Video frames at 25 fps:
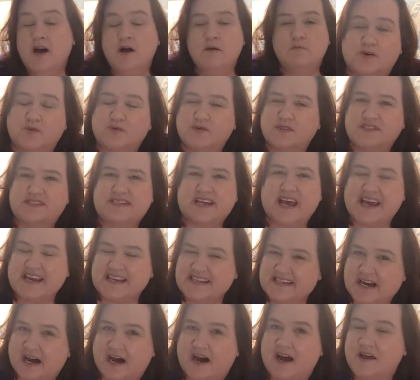So
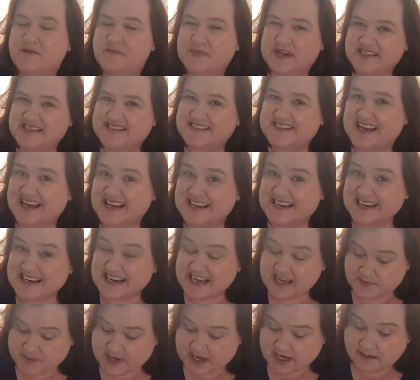take time and send an
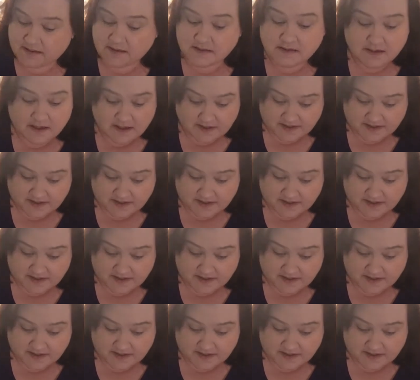email.